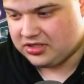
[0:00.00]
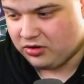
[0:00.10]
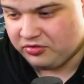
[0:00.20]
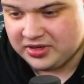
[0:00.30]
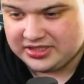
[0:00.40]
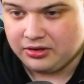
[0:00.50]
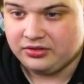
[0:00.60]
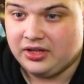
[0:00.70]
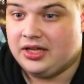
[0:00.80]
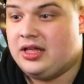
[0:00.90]
have missed out on
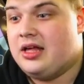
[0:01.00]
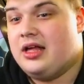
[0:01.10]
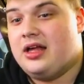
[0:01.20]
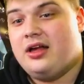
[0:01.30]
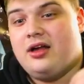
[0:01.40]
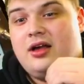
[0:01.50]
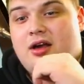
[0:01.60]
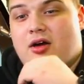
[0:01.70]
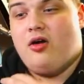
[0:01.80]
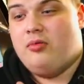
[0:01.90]
that.
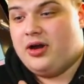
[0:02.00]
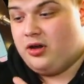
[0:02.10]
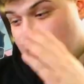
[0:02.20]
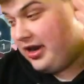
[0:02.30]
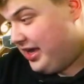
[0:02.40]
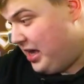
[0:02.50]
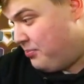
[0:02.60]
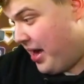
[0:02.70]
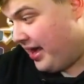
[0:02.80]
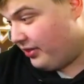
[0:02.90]
Oh my god, we're gonna keep
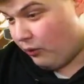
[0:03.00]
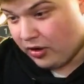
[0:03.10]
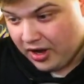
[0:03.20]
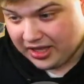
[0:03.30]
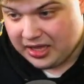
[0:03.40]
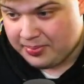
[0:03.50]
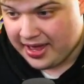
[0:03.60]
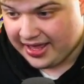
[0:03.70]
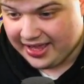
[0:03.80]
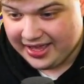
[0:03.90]
betting though. We're gonna keep
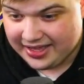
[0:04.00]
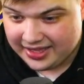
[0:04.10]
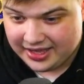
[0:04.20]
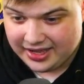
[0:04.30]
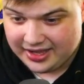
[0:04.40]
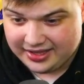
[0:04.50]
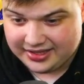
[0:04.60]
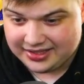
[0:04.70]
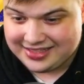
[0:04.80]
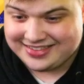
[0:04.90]
betting. Uh,
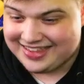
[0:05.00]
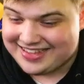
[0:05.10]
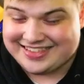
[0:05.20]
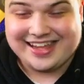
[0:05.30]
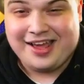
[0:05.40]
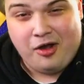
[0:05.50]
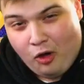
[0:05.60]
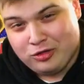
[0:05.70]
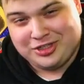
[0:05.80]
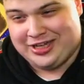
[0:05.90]
let's let's set a one
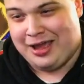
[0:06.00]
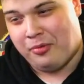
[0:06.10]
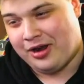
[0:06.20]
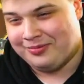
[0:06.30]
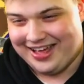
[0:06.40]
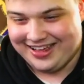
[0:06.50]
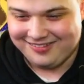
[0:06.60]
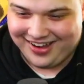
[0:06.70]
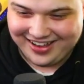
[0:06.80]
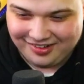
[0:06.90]
hundred K bottom line.
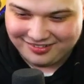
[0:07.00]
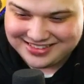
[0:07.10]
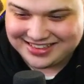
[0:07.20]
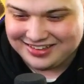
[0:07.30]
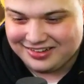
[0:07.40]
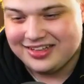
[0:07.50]
Why not? We still got